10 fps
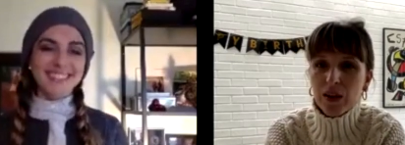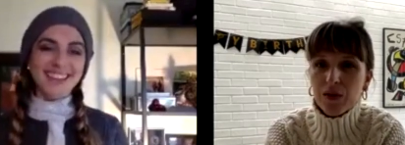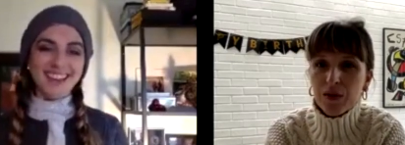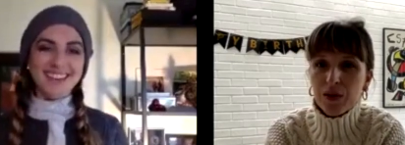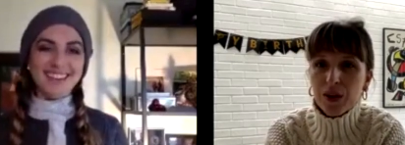
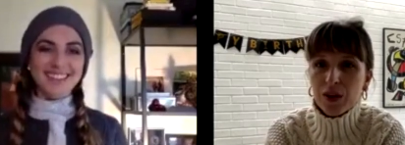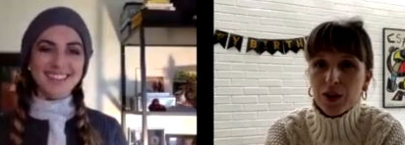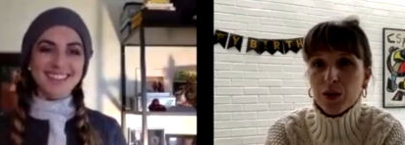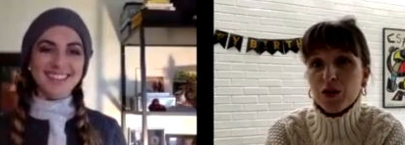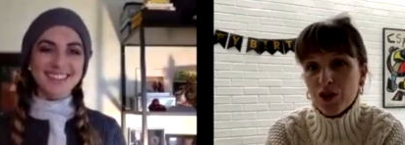Speaker 1: of uh,
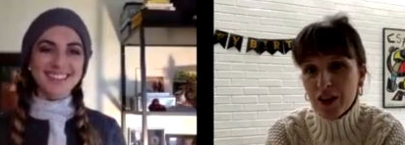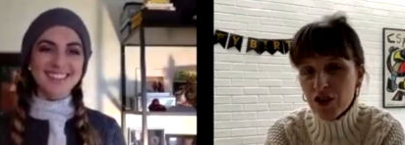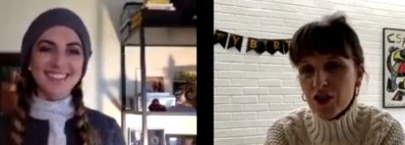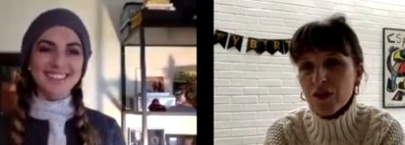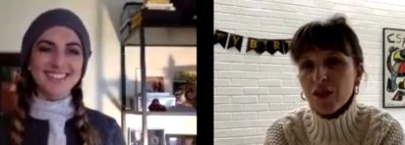you know
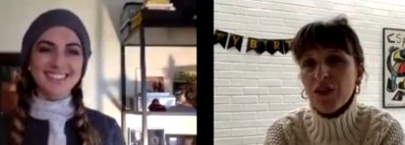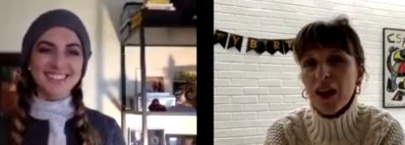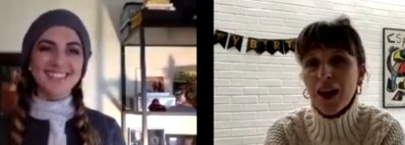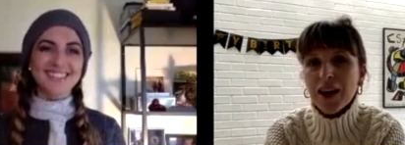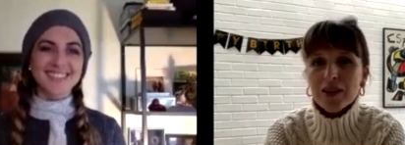duration of the
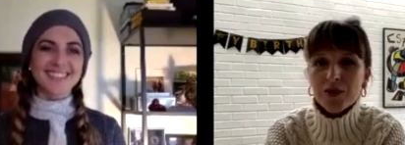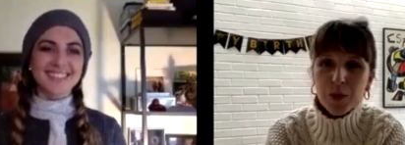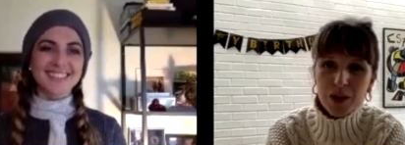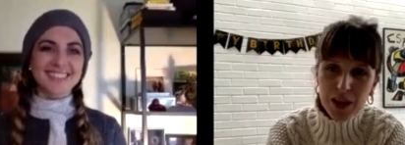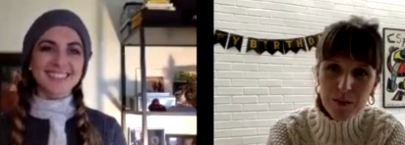flight,
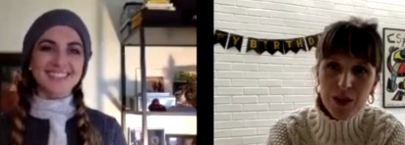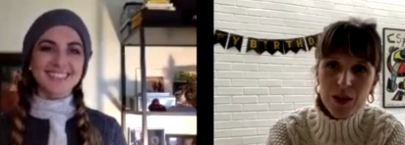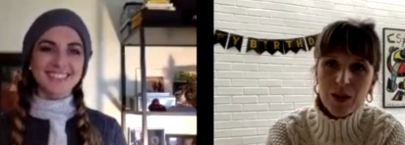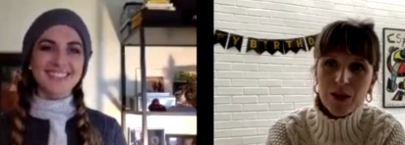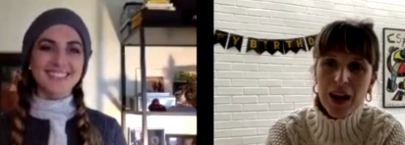what time
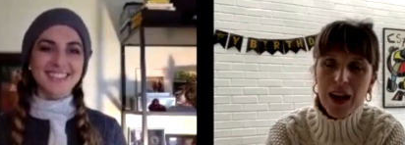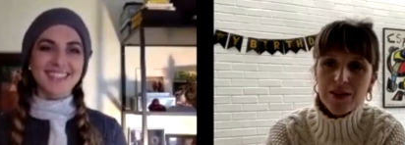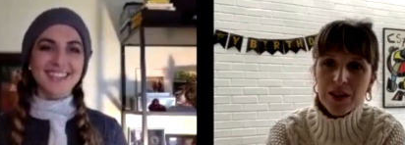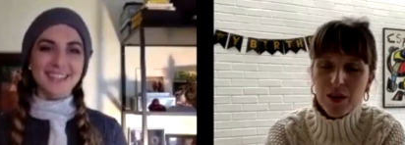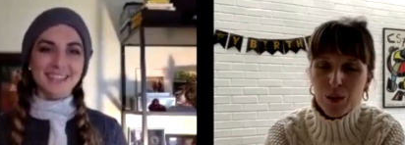you
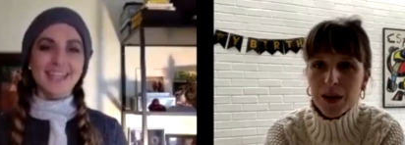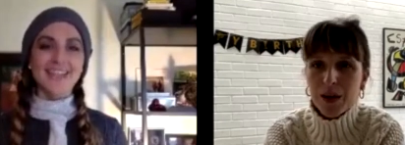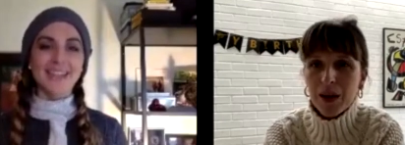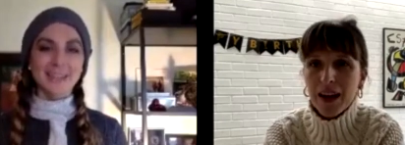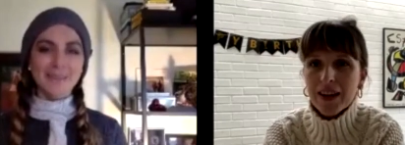left and what
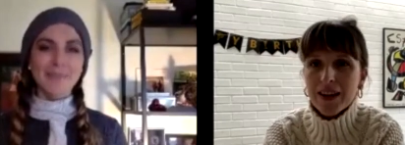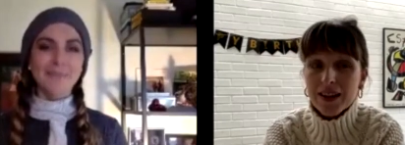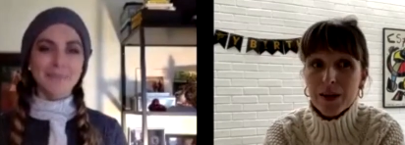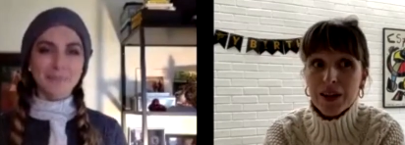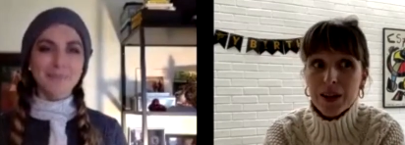time you landed.
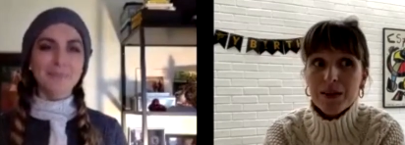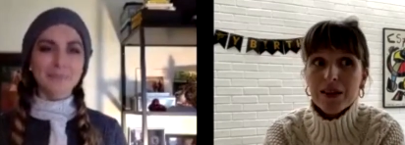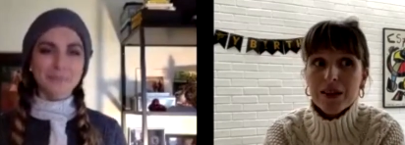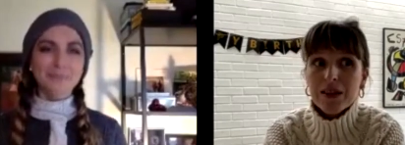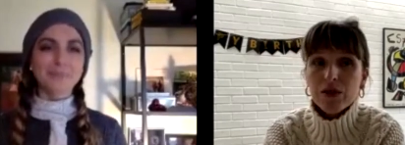Sometimes
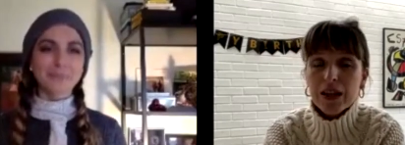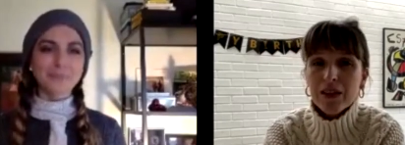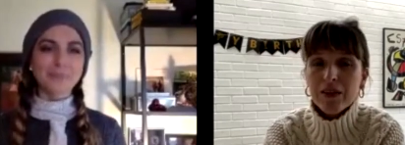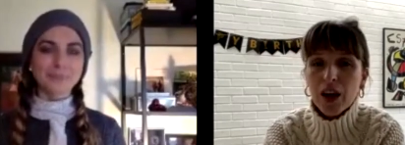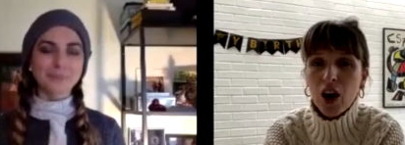it's
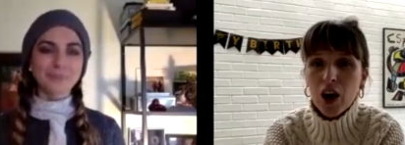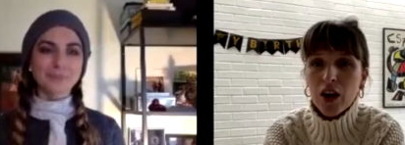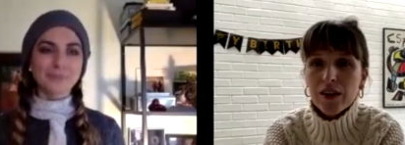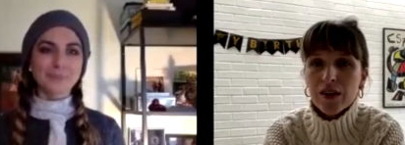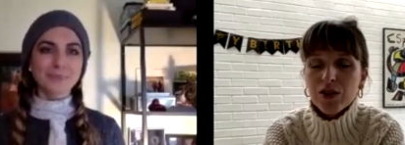really really
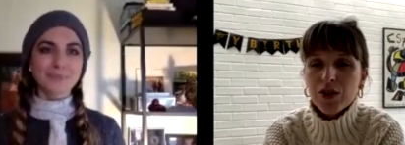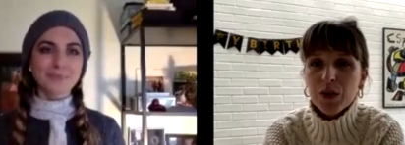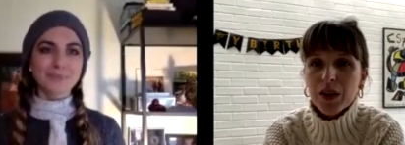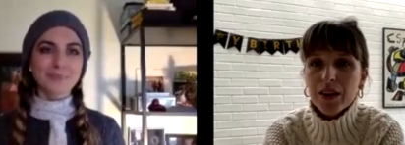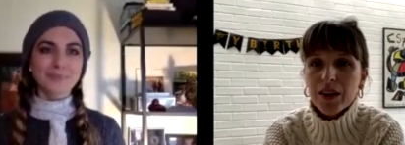hard to
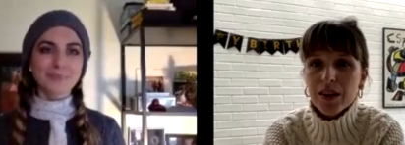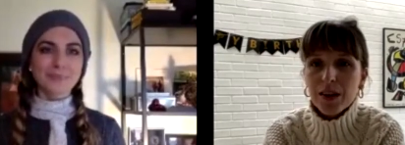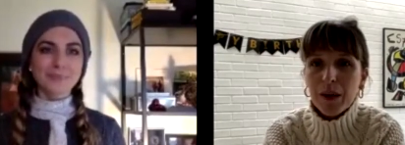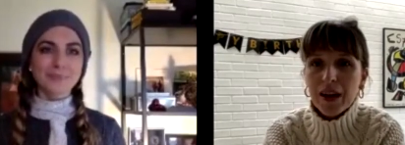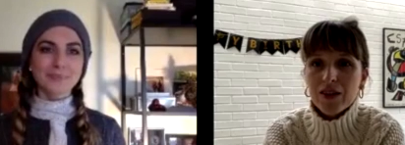do it because
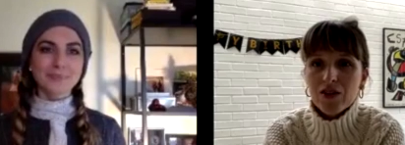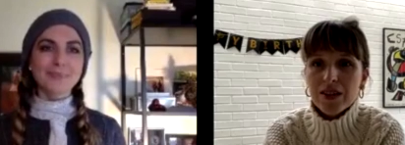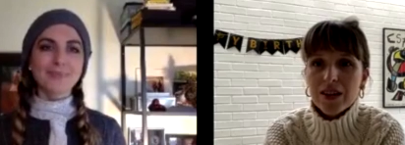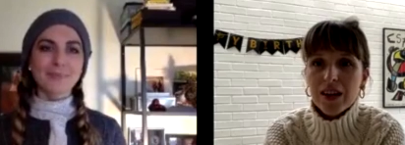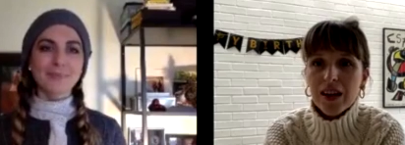our body's
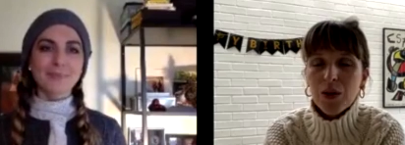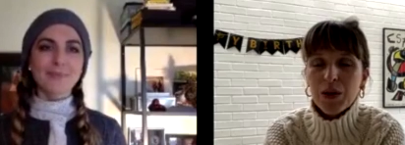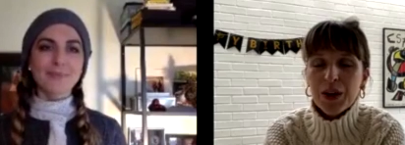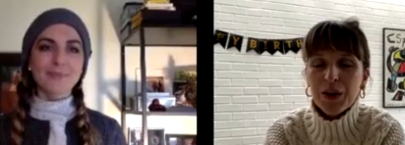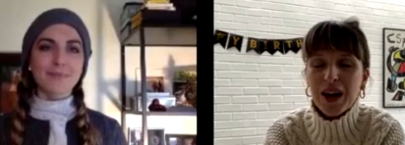just like, oh
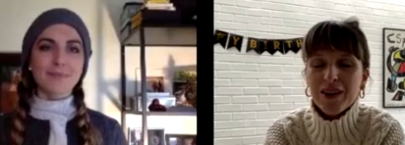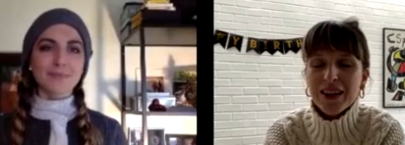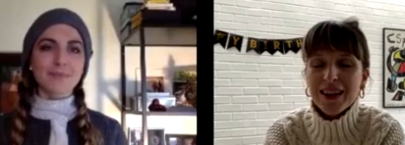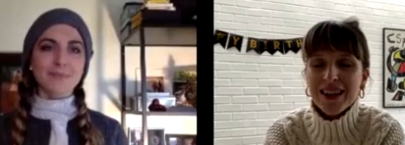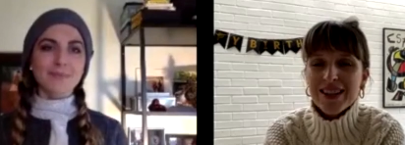no, I
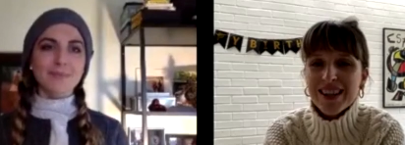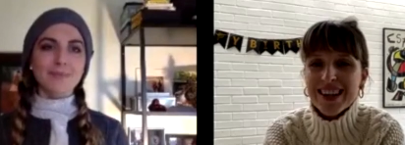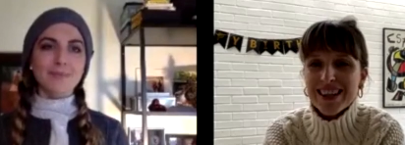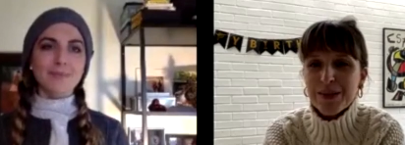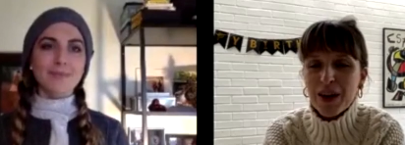really need to
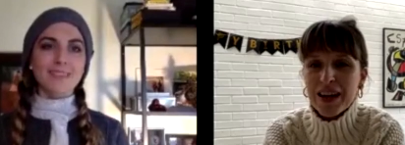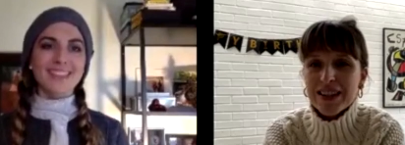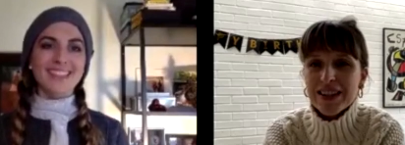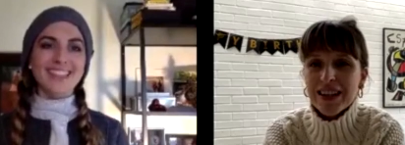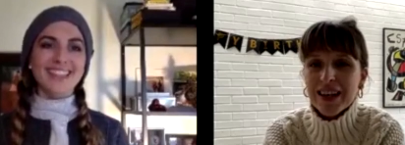get some
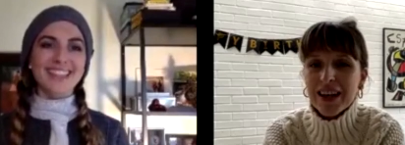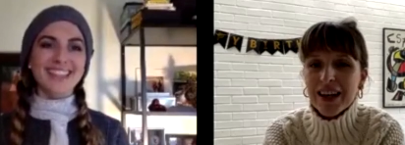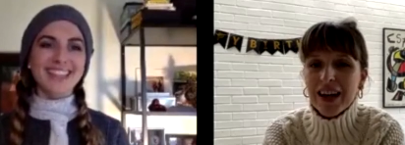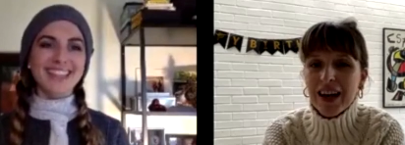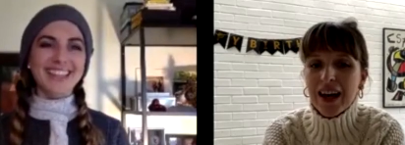
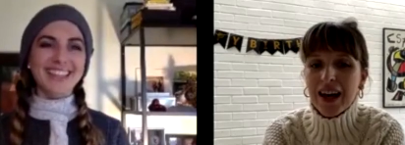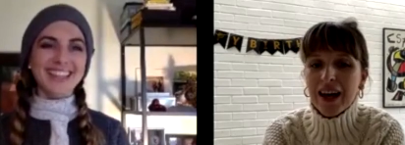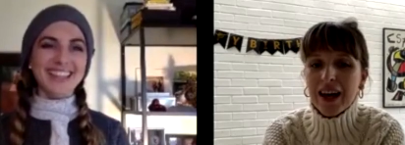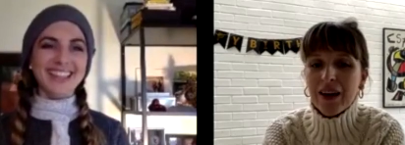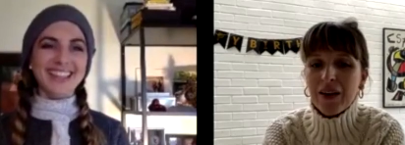rest.
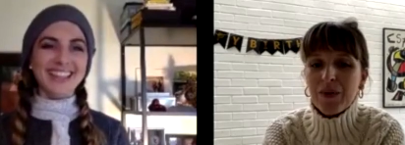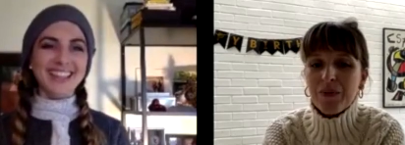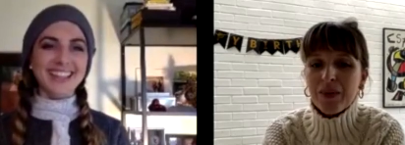Um,